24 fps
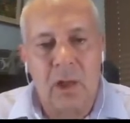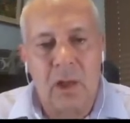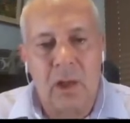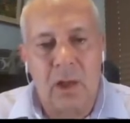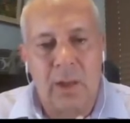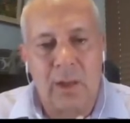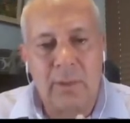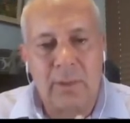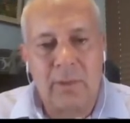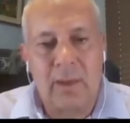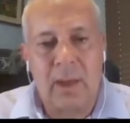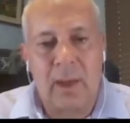
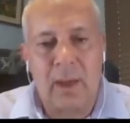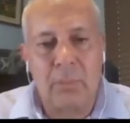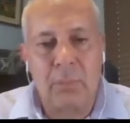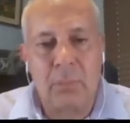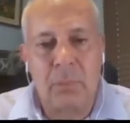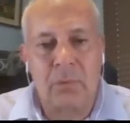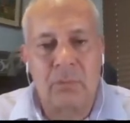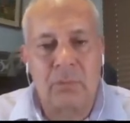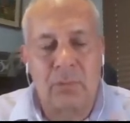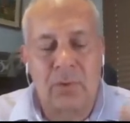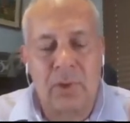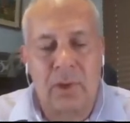on
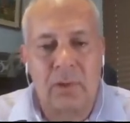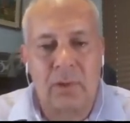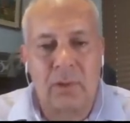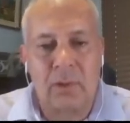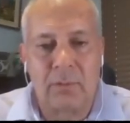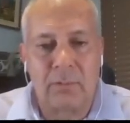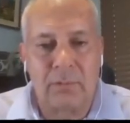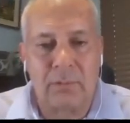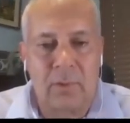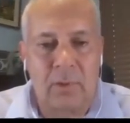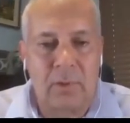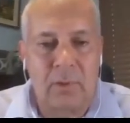10%
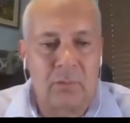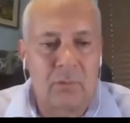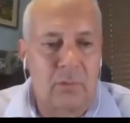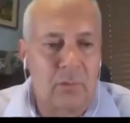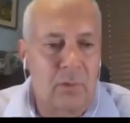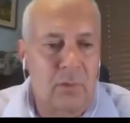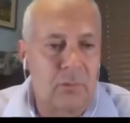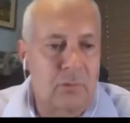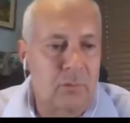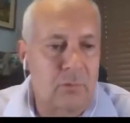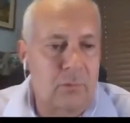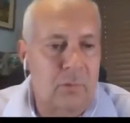of this
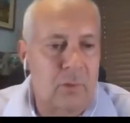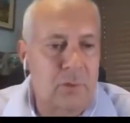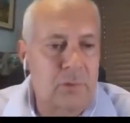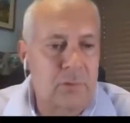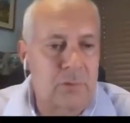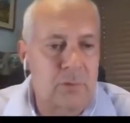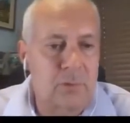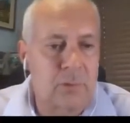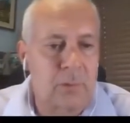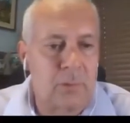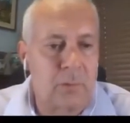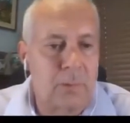
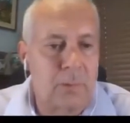structure.